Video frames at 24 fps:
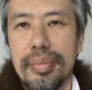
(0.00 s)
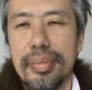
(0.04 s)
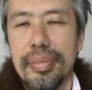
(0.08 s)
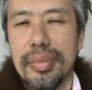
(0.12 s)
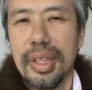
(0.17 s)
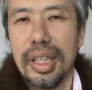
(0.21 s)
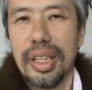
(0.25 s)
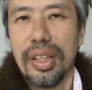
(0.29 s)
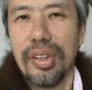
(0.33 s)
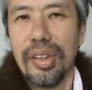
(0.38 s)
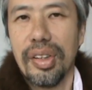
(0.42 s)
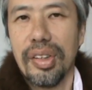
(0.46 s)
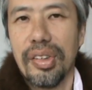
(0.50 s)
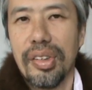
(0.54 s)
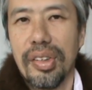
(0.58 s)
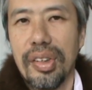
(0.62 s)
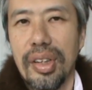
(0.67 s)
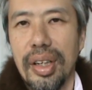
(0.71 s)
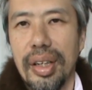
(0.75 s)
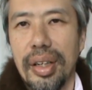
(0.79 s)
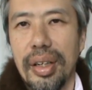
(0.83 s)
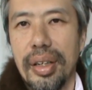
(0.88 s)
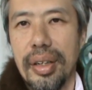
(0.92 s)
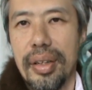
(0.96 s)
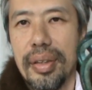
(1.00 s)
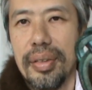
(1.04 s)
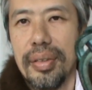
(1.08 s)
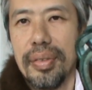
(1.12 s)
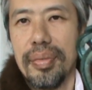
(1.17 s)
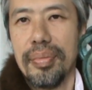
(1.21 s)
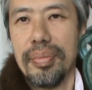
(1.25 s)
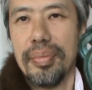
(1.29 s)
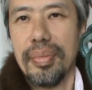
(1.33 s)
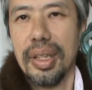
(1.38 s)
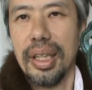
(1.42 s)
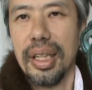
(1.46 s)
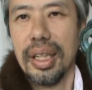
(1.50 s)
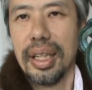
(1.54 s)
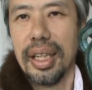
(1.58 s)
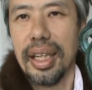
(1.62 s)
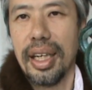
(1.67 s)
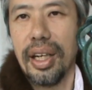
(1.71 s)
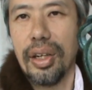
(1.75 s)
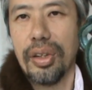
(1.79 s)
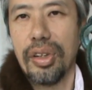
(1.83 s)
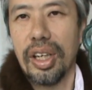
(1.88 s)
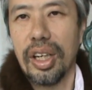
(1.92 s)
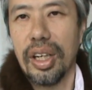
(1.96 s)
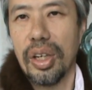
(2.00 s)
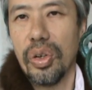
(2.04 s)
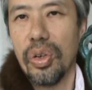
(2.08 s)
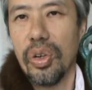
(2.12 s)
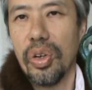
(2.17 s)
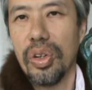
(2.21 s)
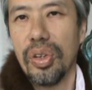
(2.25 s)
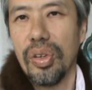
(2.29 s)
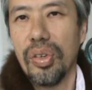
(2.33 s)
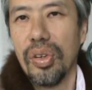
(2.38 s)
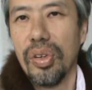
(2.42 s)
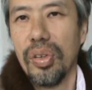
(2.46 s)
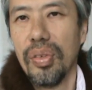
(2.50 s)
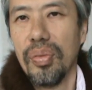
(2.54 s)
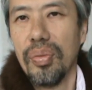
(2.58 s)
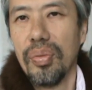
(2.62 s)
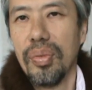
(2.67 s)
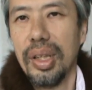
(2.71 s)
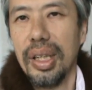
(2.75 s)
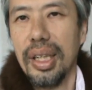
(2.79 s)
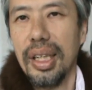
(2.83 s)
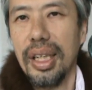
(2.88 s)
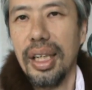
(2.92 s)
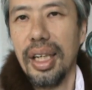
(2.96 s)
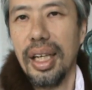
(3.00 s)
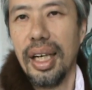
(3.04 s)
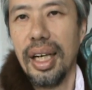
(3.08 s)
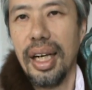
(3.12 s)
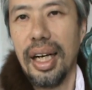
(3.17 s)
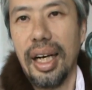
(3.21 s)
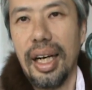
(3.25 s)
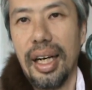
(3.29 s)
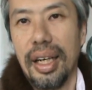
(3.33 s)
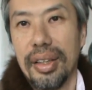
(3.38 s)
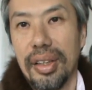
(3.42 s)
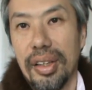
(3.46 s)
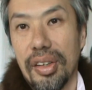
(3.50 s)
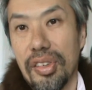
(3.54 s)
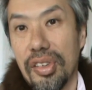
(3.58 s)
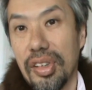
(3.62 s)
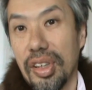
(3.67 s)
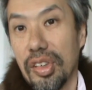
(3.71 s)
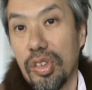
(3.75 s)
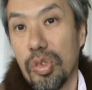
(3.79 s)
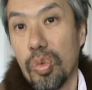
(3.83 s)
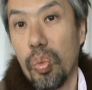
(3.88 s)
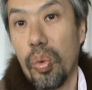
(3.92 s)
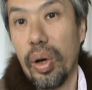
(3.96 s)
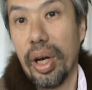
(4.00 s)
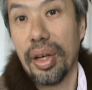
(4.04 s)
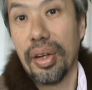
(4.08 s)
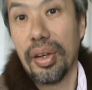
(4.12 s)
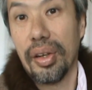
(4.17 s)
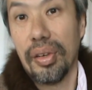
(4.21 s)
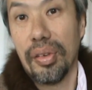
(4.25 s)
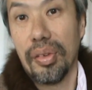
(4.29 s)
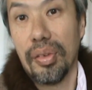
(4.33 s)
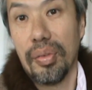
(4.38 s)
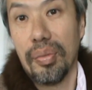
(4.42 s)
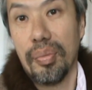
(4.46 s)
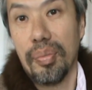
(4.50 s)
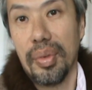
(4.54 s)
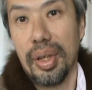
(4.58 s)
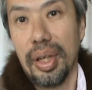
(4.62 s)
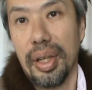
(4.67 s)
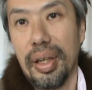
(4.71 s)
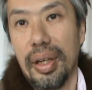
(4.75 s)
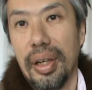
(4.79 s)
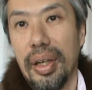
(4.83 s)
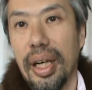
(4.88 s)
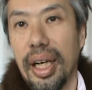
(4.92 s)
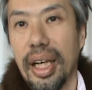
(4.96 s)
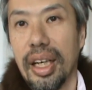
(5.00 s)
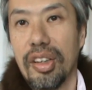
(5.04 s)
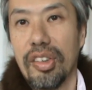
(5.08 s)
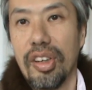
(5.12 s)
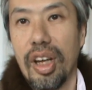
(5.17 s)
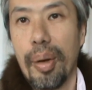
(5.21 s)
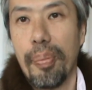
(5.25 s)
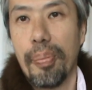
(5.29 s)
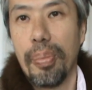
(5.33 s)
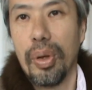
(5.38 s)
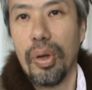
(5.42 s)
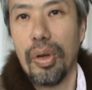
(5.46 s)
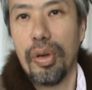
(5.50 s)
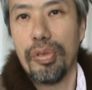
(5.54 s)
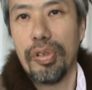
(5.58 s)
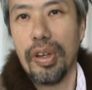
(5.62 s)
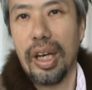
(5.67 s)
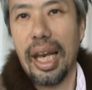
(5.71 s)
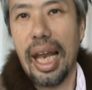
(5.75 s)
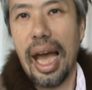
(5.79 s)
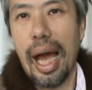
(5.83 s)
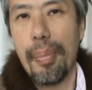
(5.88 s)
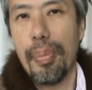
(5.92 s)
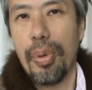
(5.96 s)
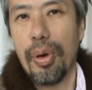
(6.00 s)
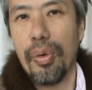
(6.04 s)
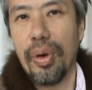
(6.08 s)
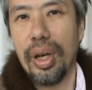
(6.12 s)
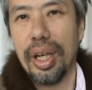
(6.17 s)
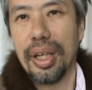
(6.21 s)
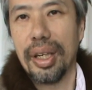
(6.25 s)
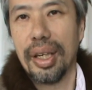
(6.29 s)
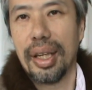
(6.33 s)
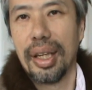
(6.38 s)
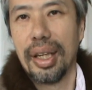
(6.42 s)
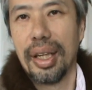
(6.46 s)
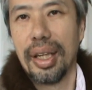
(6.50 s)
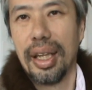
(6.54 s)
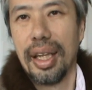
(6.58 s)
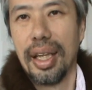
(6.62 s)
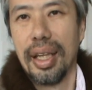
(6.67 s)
this is the Celtic knot and it's just one uh, example of a labyrinth